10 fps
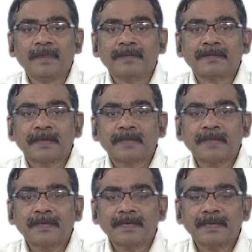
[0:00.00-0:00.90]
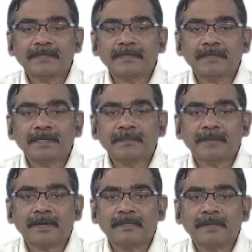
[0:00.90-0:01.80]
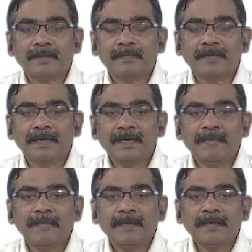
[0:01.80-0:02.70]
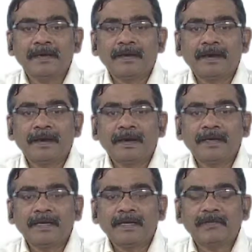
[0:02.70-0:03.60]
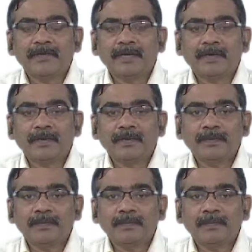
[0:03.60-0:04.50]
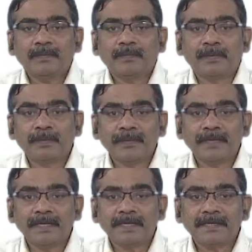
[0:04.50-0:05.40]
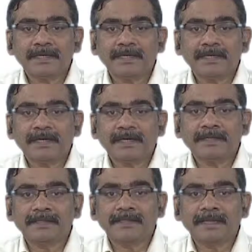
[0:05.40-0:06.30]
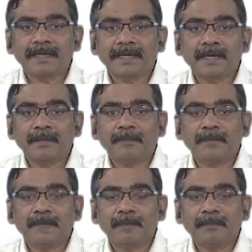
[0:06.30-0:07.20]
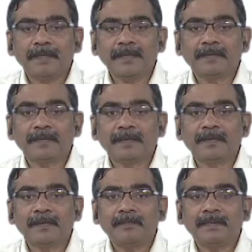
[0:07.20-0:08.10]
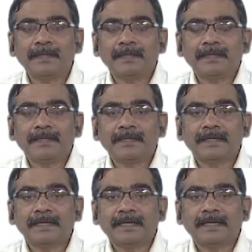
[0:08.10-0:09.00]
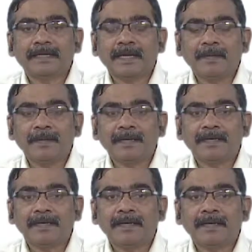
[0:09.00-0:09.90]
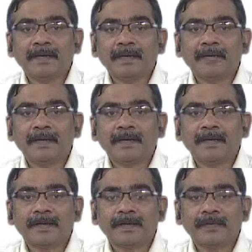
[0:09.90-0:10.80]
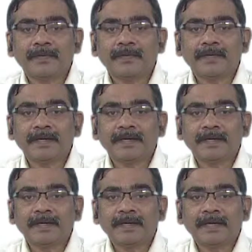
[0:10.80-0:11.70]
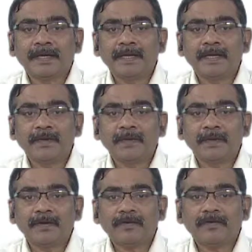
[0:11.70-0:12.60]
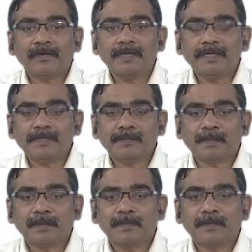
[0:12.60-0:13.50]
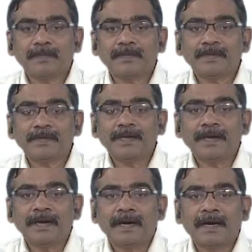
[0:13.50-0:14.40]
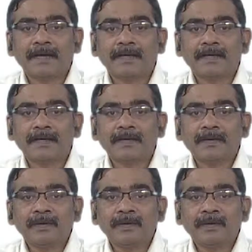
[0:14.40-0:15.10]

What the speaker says: someone has got a problem A and if they want to prove that that is a NP complete problem, then it can be done by reducing any one of these problems, and